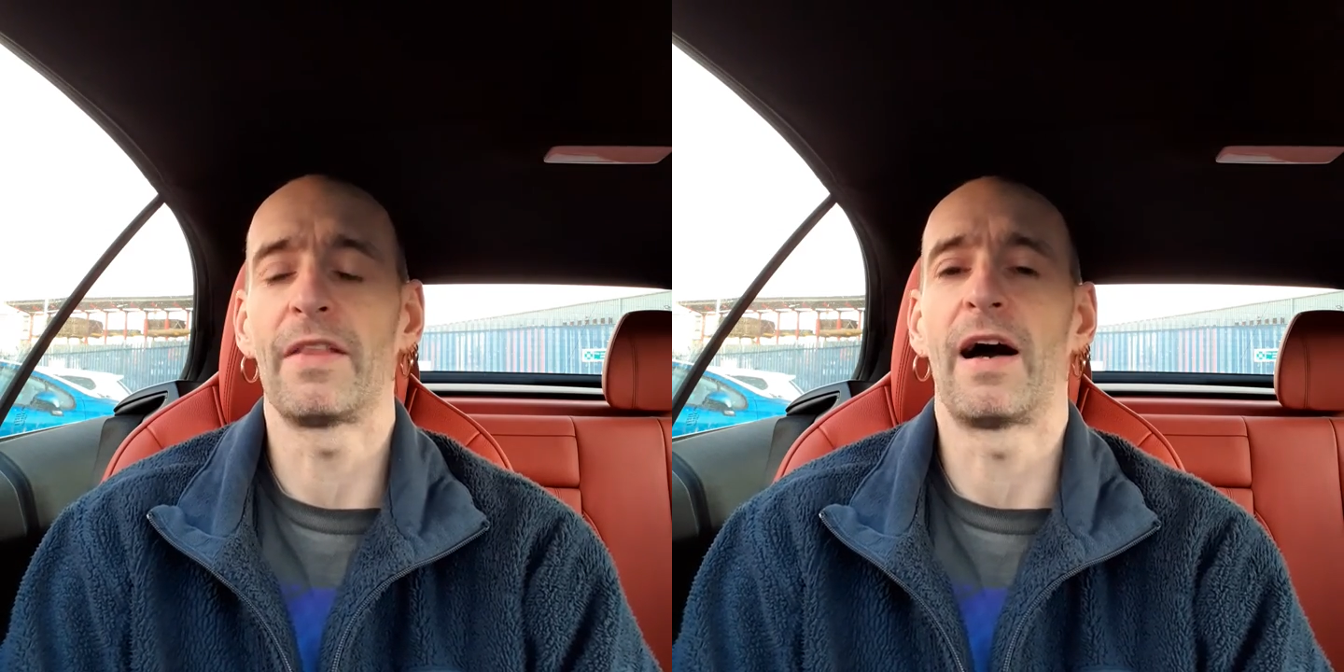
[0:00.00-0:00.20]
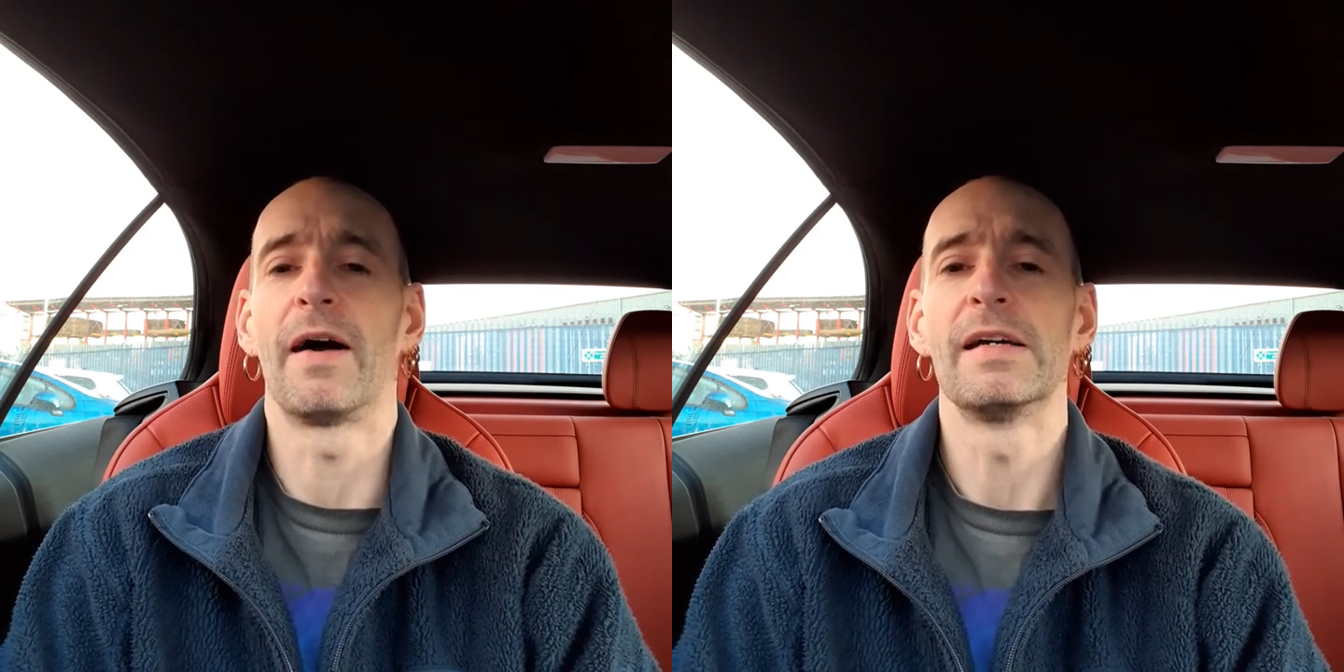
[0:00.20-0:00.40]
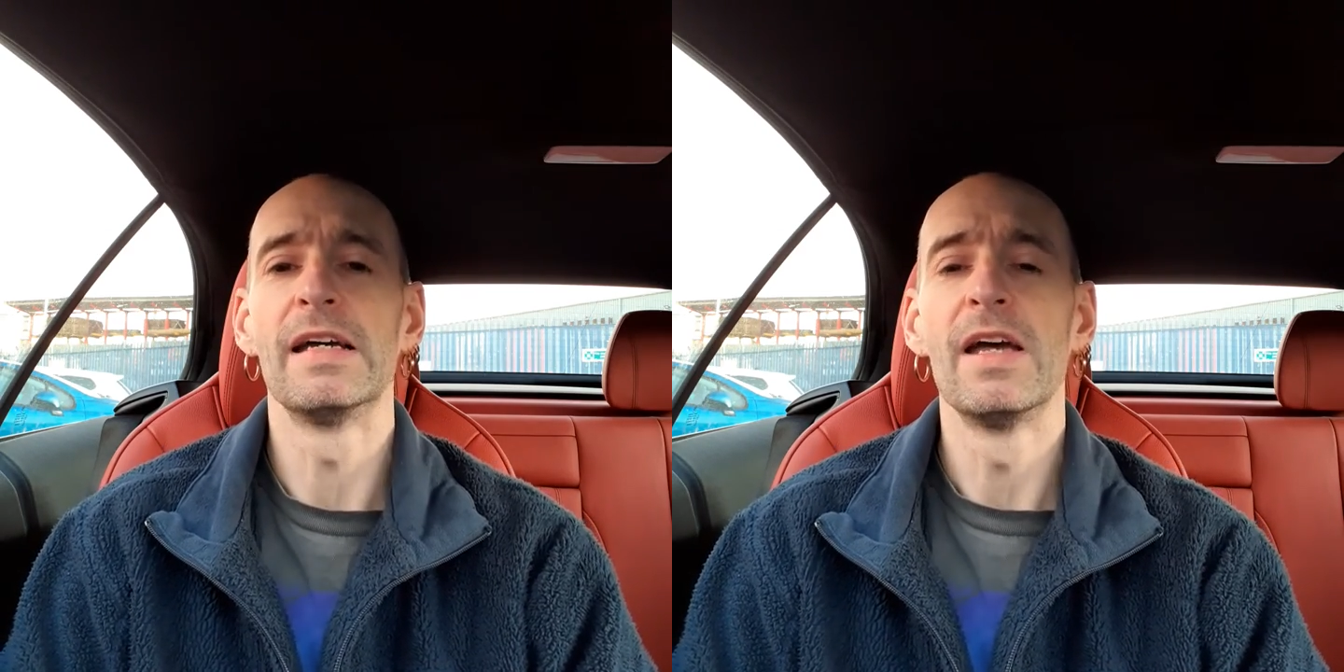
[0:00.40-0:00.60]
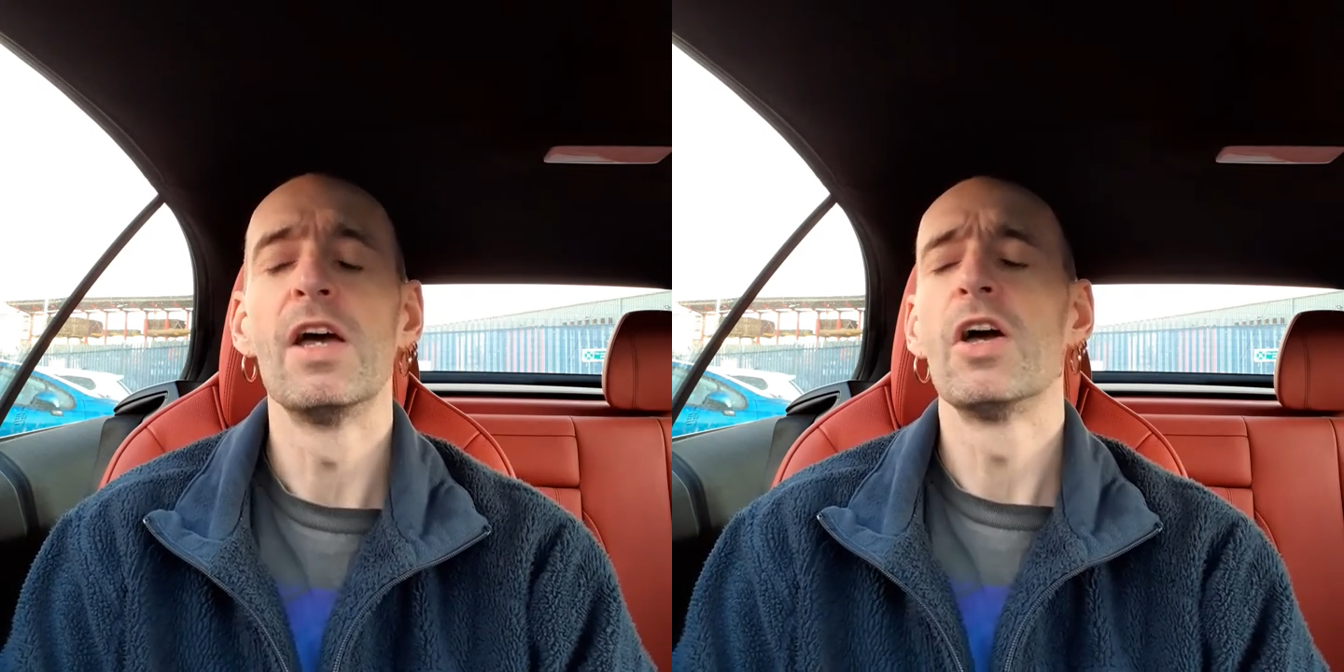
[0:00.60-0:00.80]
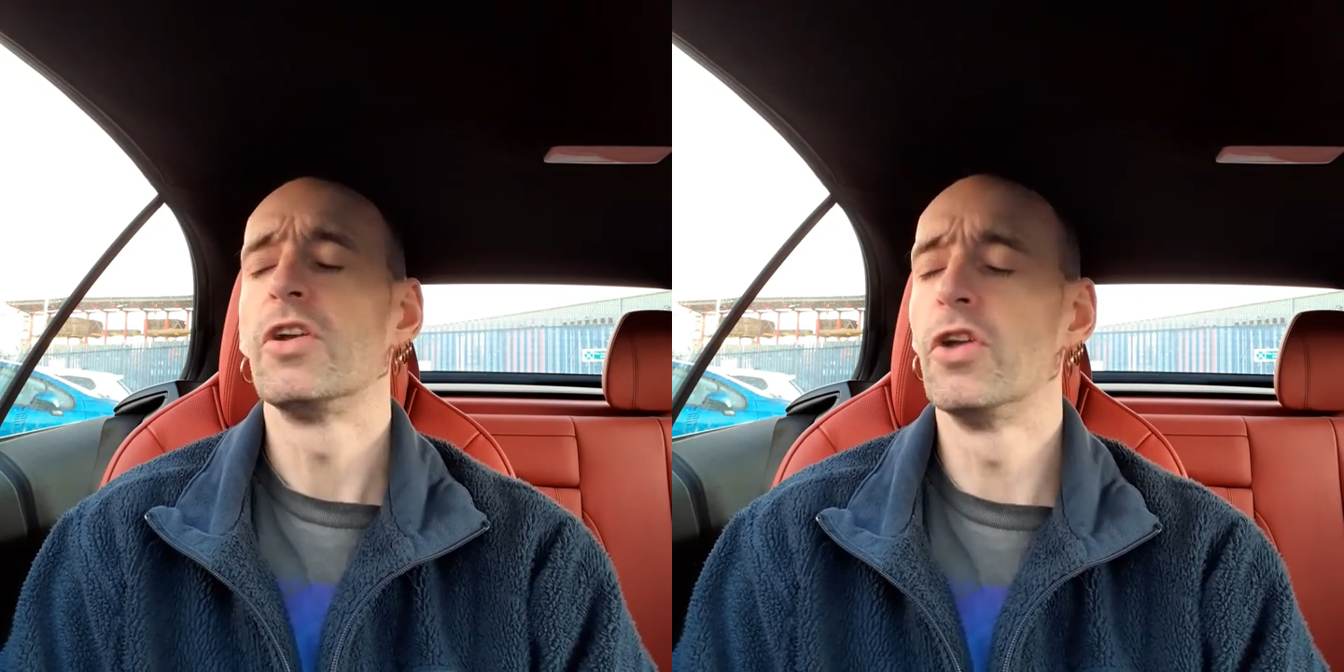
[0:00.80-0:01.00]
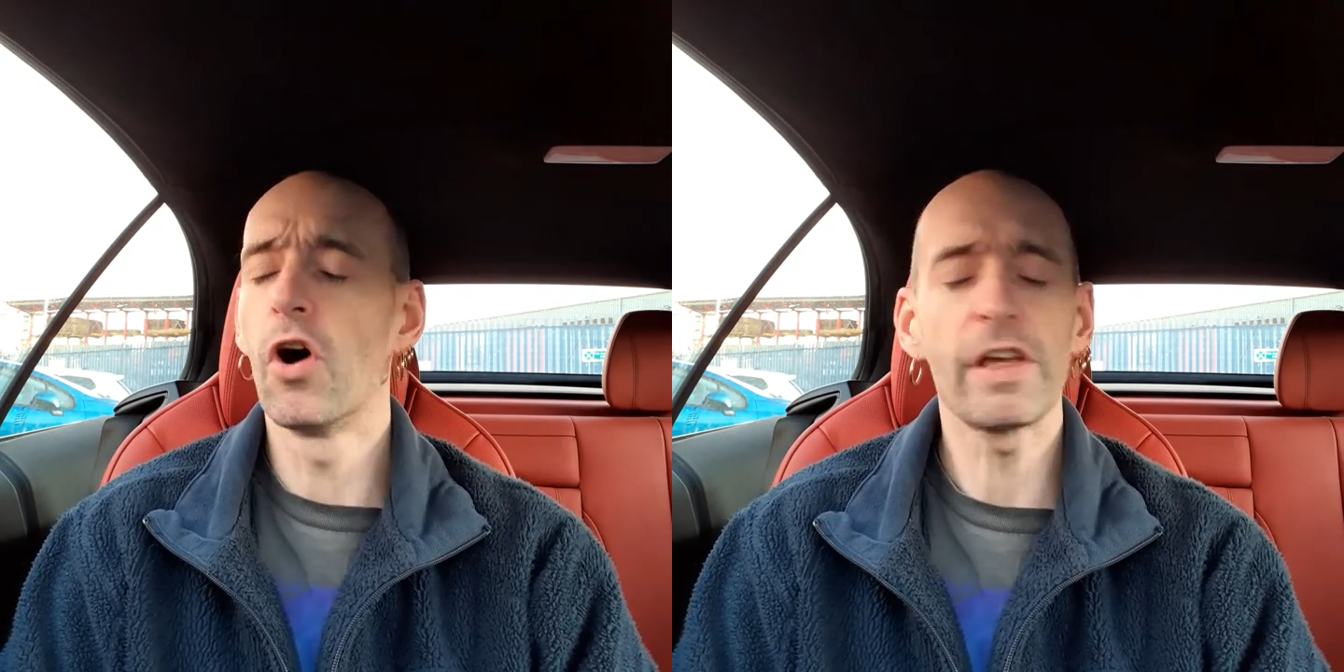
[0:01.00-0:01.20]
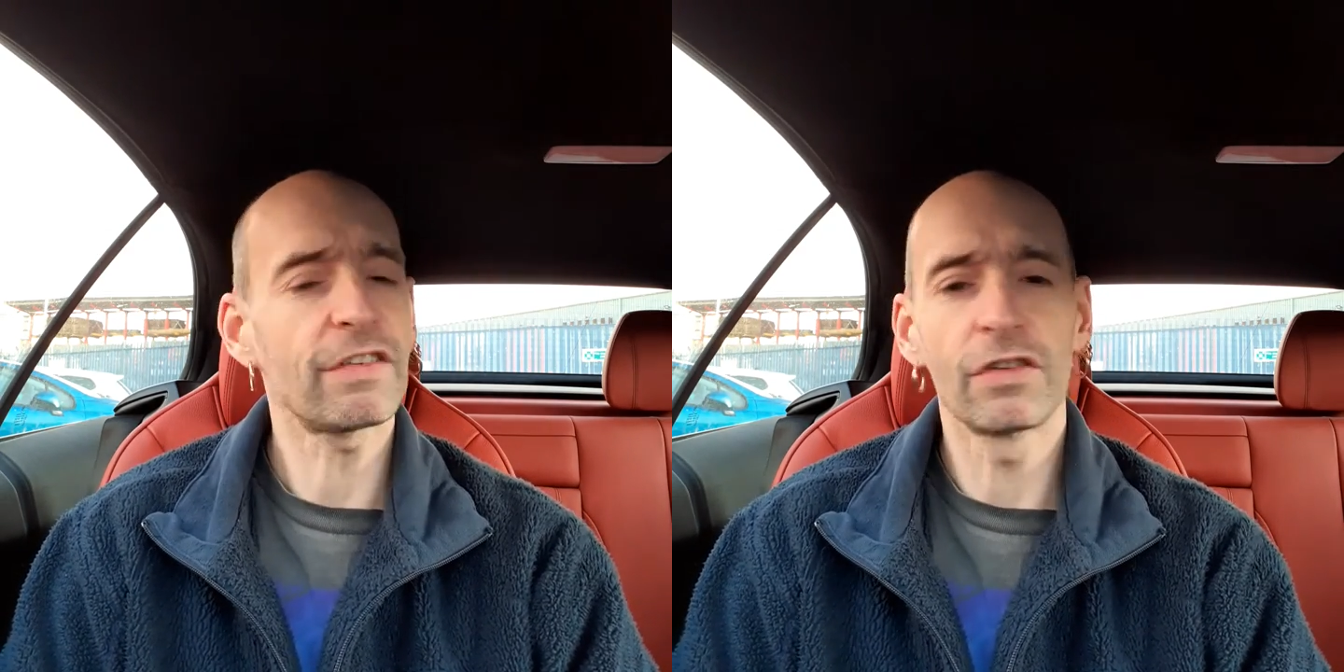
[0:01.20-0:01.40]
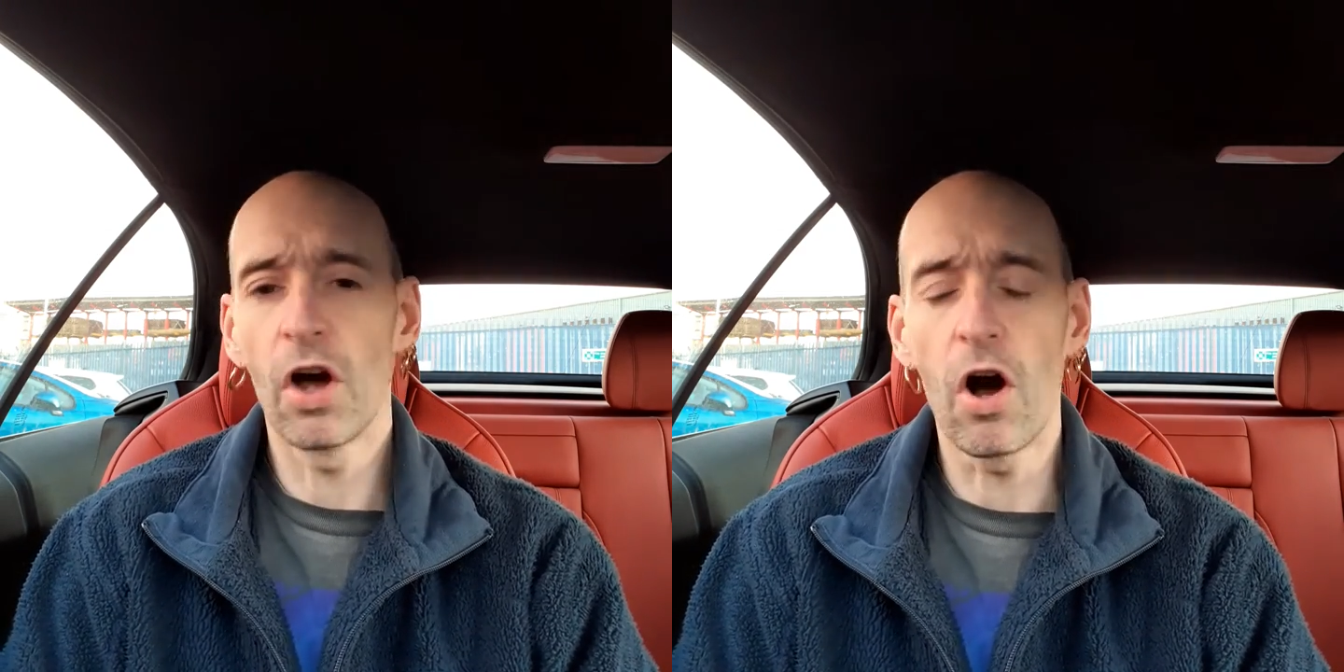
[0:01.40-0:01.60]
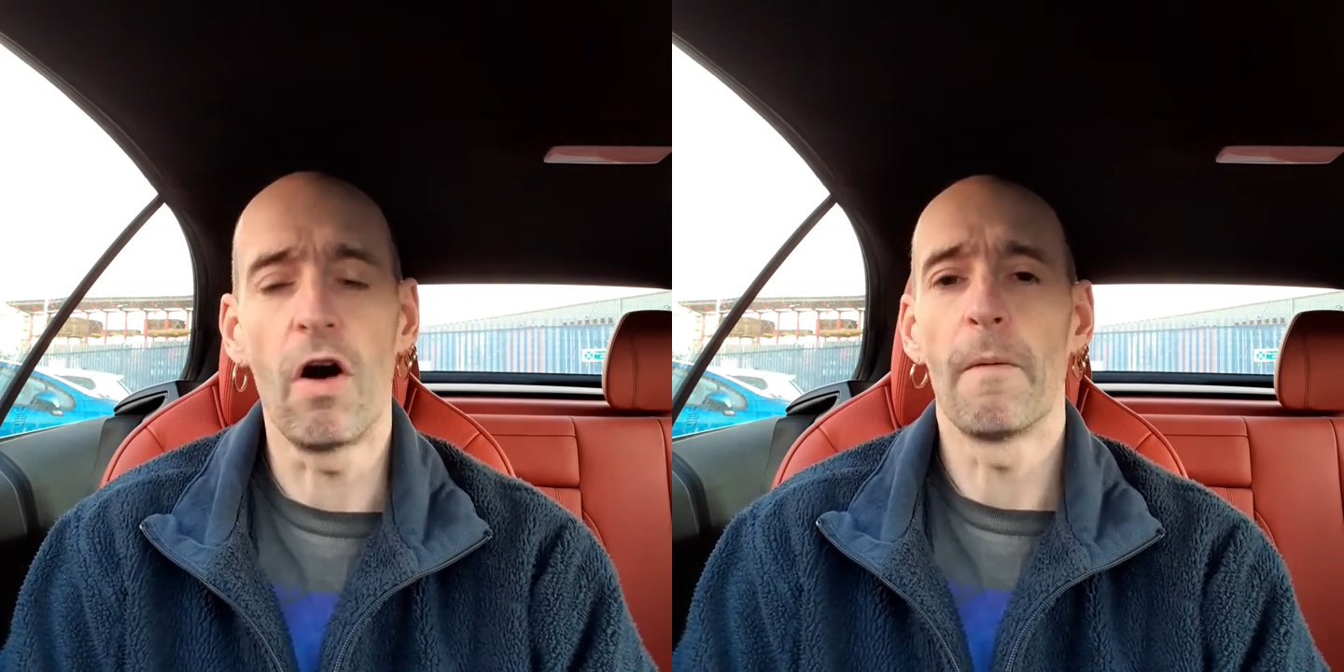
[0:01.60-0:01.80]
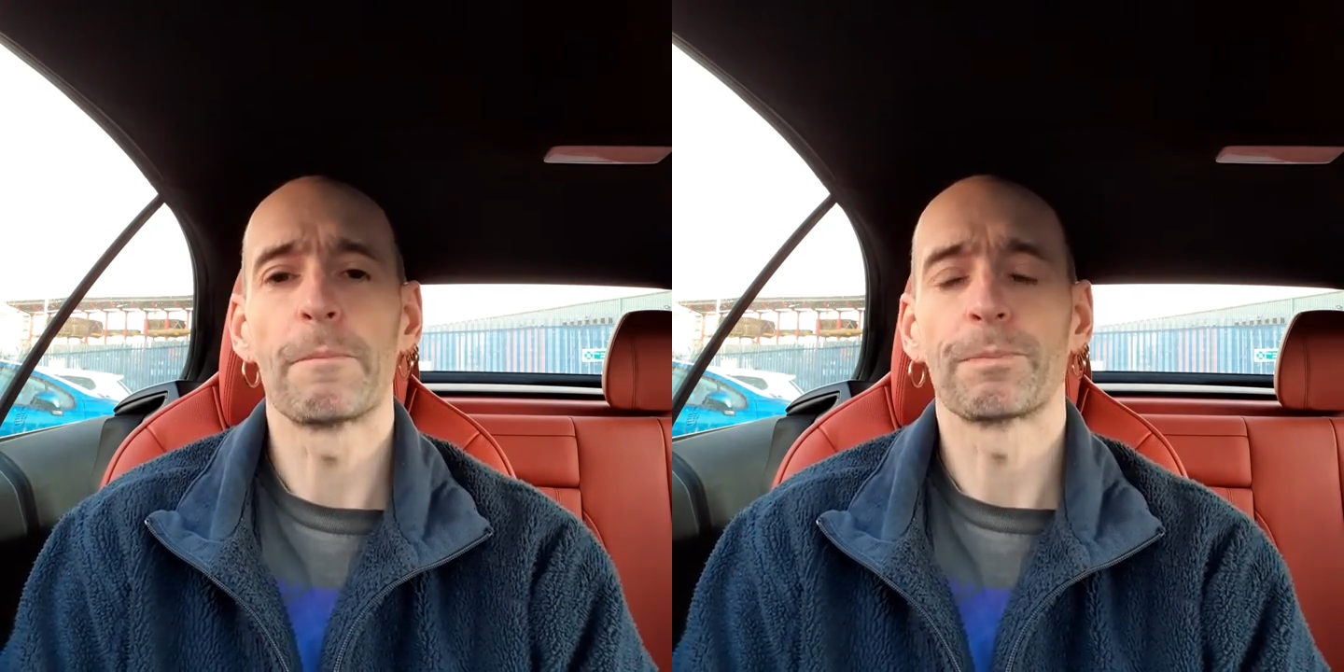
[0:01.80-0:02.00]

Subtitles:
that. No, it's not.